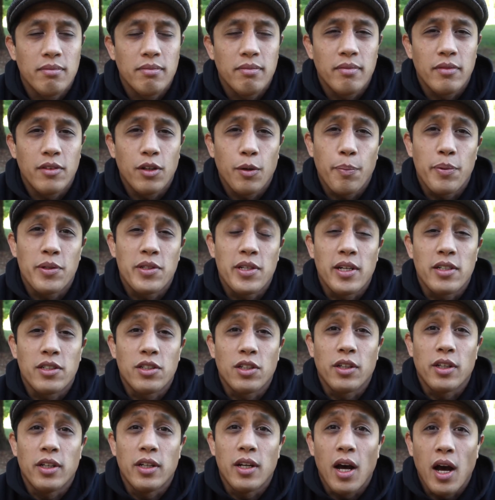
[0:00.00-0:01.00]
they're
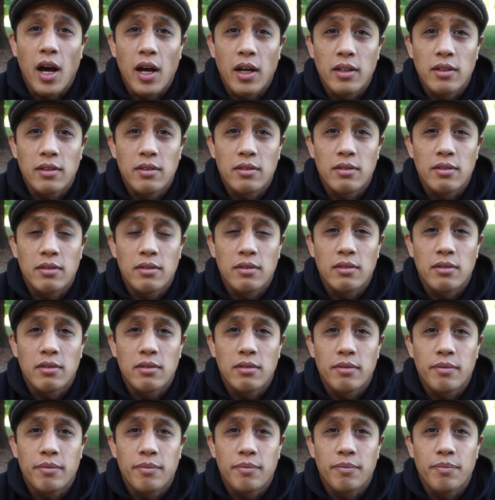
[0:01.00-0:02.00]
potentially not.
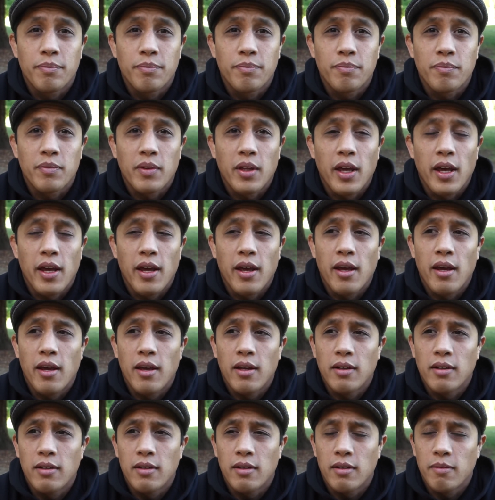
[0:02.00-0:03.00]

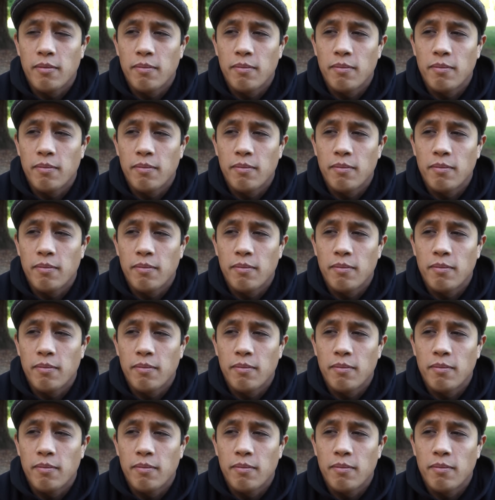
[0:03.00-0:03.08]
And